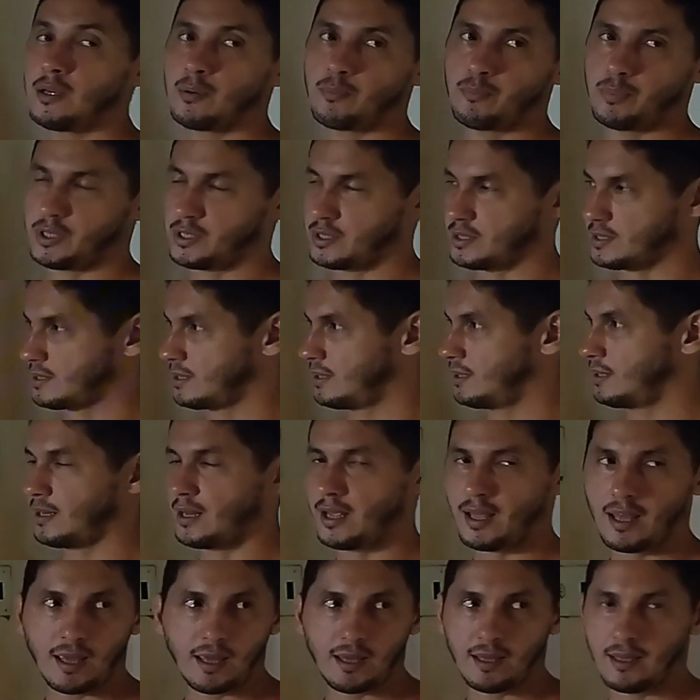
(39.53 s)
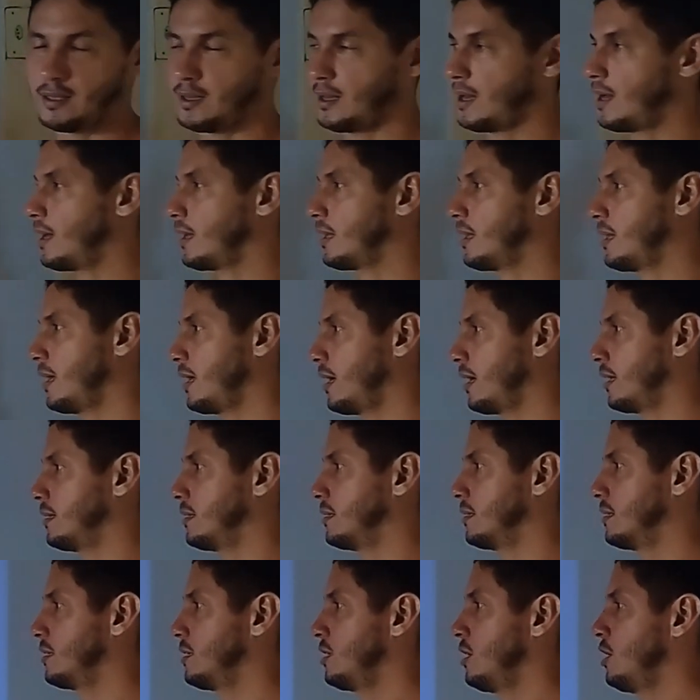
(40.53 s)
Person A
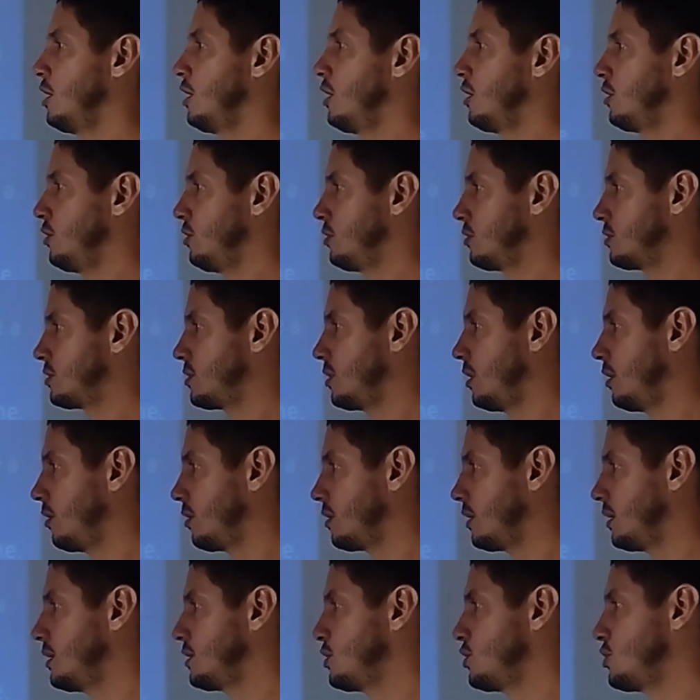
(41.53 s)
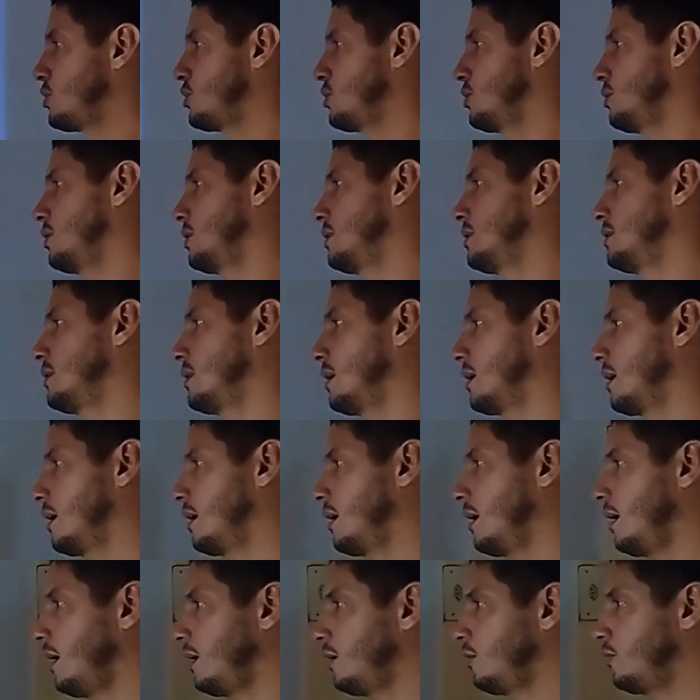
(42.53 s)
again, you totally should.
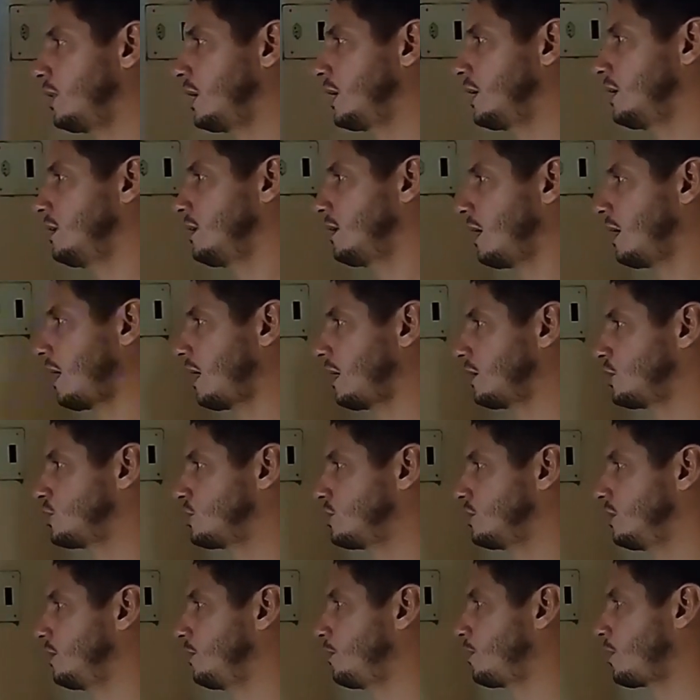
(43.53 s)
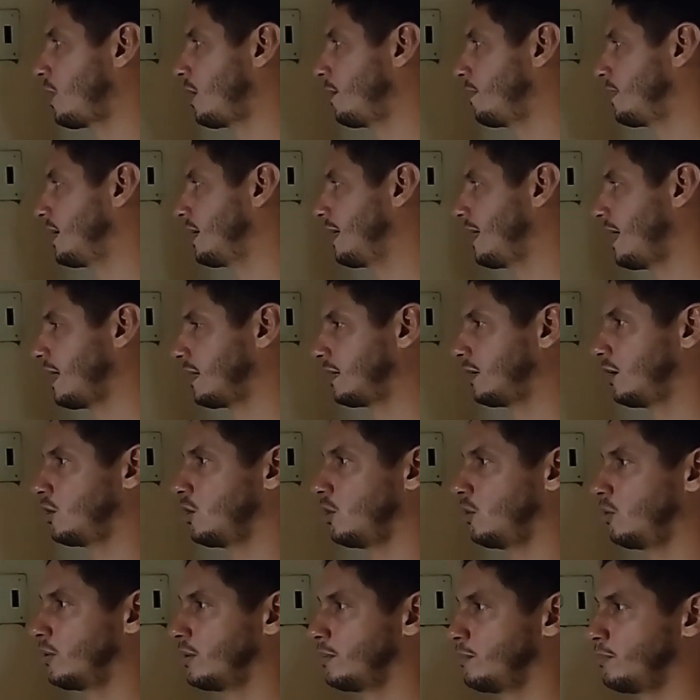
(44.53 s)
Anyway, I should probably get
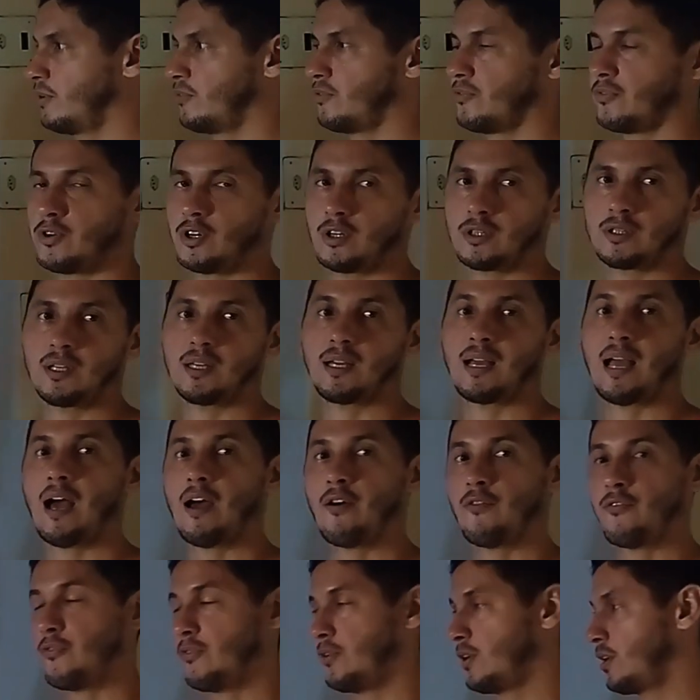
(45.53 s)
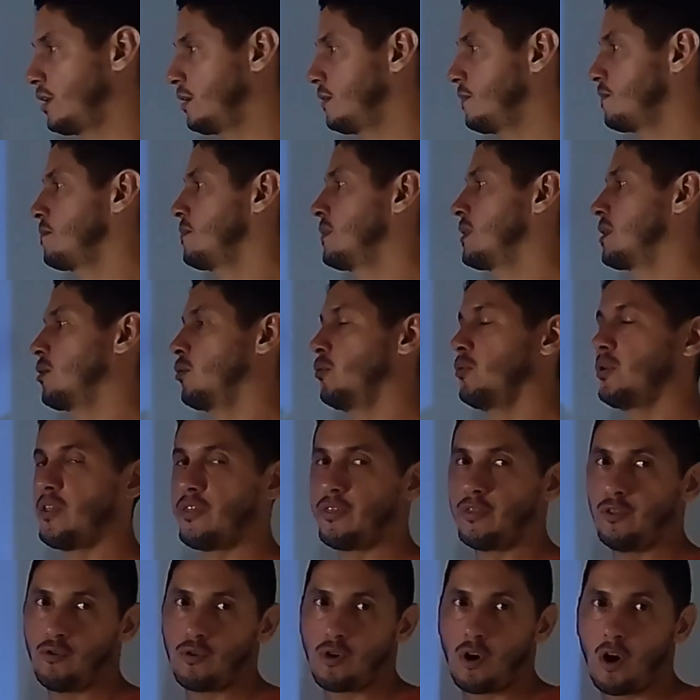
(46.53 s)
going before the caffeine
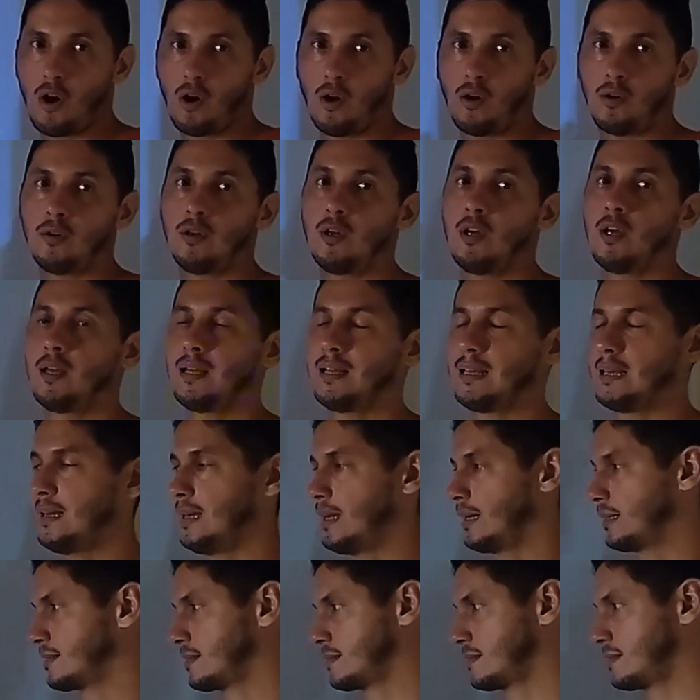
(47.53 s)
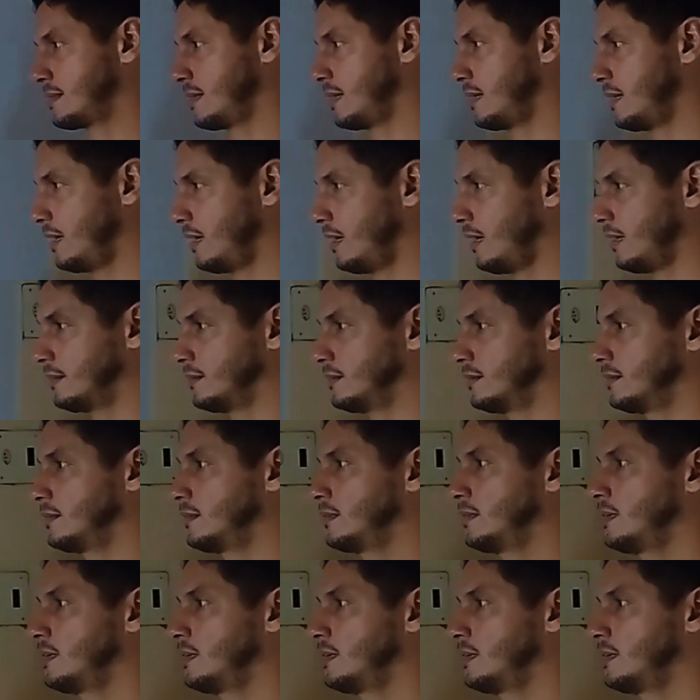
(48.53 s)
withdrawal kicks in.